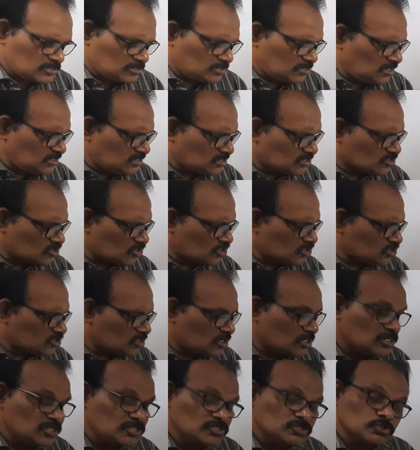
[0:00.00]
this
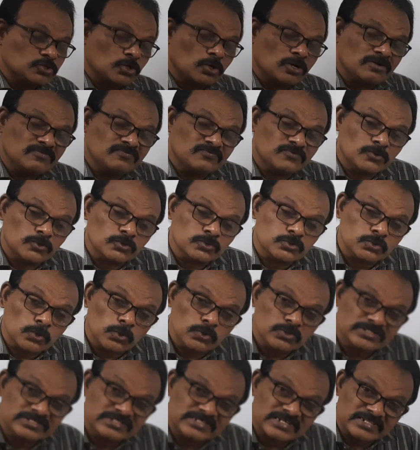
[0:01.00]
structure is called
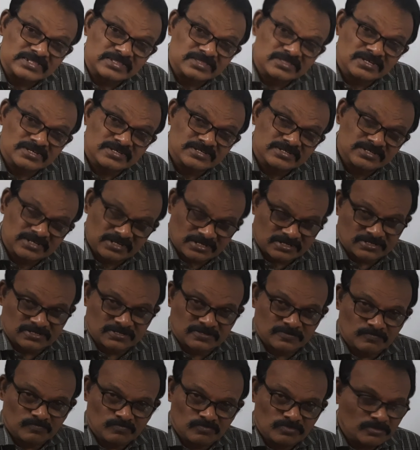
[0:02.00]

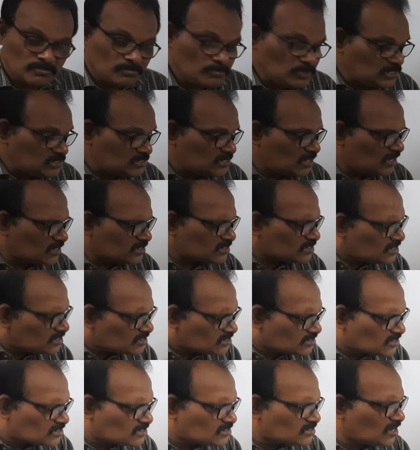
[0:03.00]
photosynthesis. Means they are
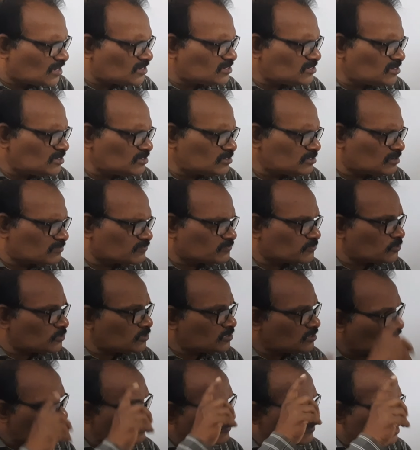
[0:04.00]
synthesizing the
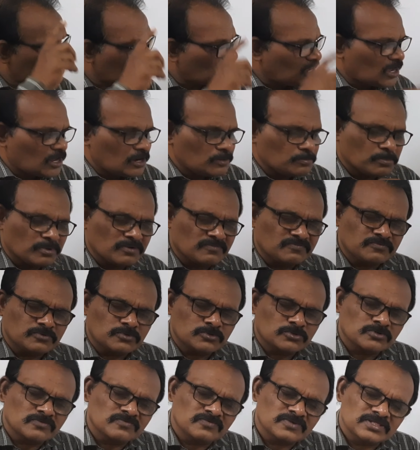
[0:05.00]
food with the help of
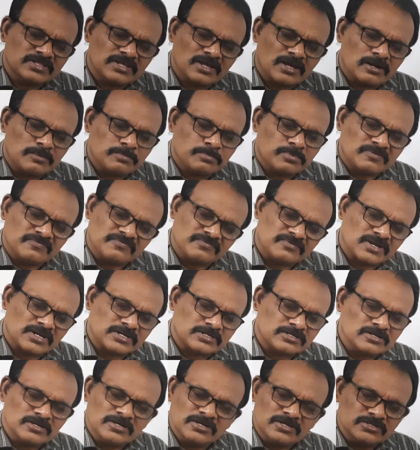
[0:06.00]
with the help of
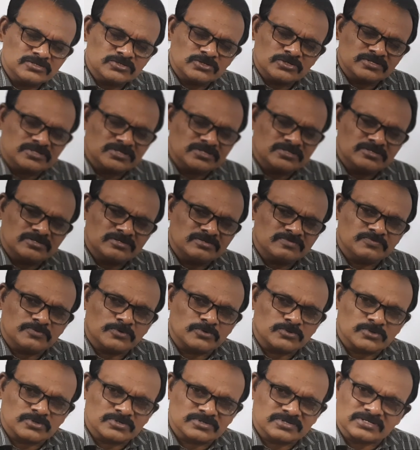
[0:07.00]
light. So this is
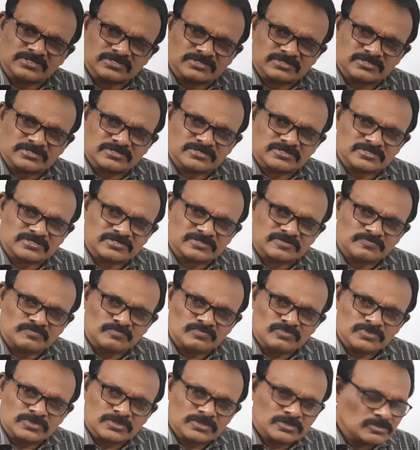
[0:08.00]
photosynthesis.
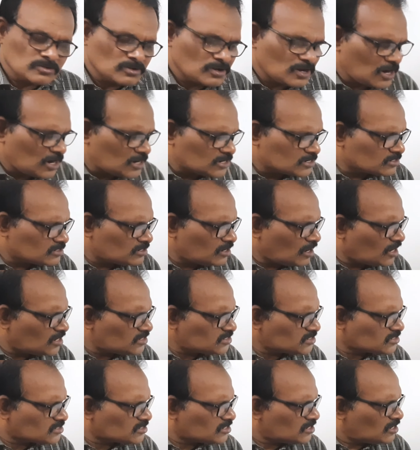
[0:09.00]
Now at
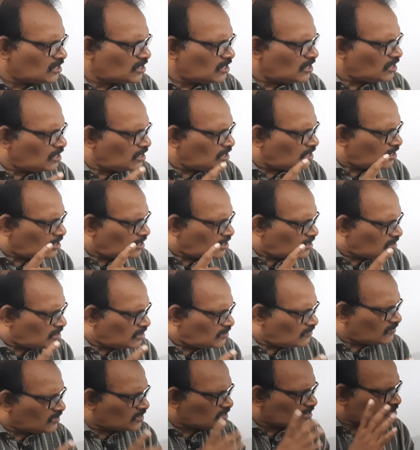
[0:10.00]
last,
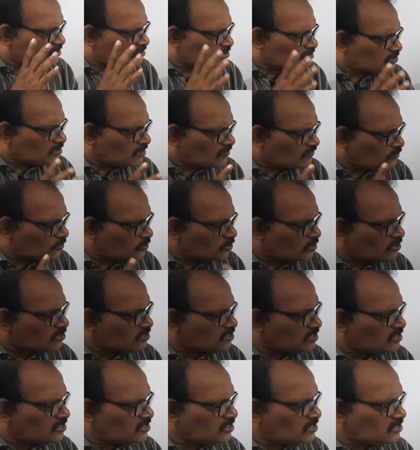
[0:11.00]
with the
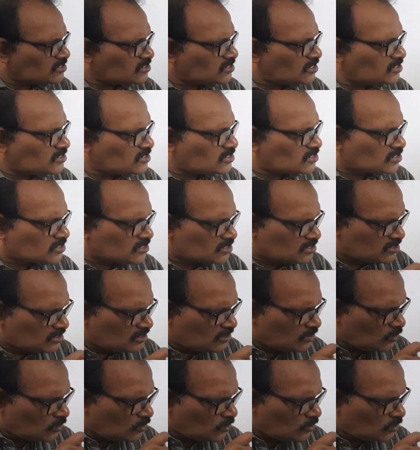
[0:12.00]
photosynthesis,